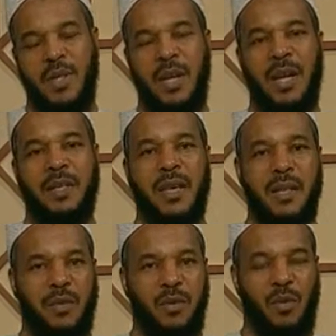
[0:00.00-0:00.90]
as Allah
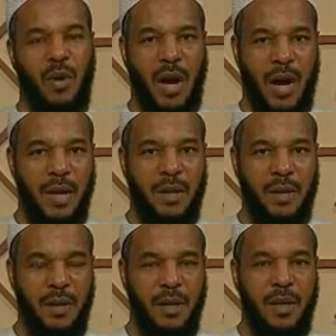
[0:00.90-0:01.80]
says in the
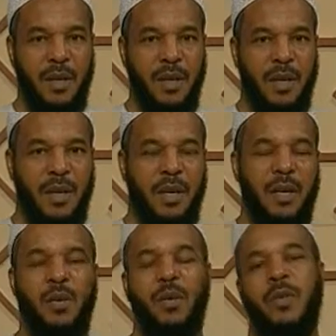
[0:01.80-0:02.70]
Quran,
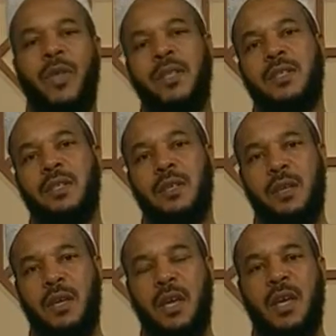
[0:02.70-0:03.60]
that
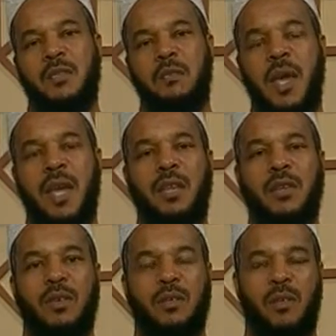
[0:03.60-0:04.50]
He has
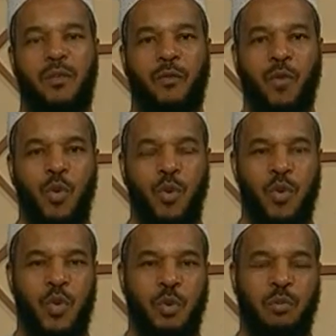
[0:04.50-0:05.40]
made
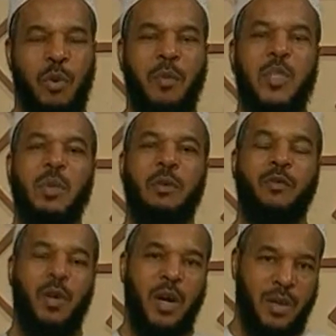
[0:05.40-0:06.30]
foods
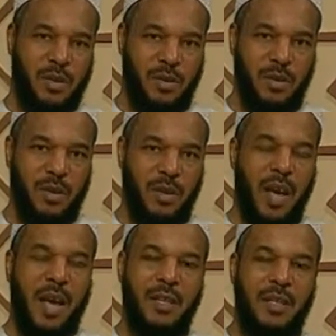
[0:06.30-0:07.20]
permissible for us,
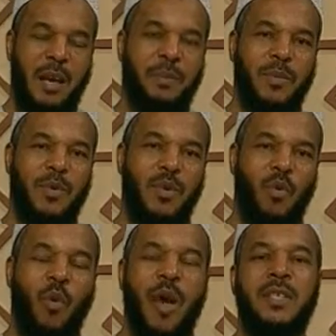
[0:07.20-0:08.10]
except
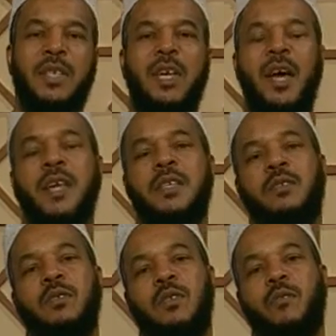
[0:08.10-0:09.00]
what He
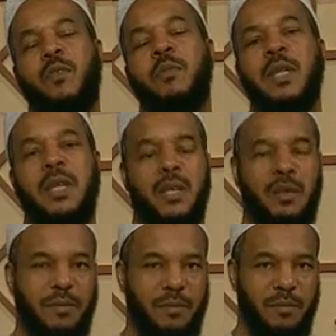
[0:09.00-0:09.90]
has forbidden.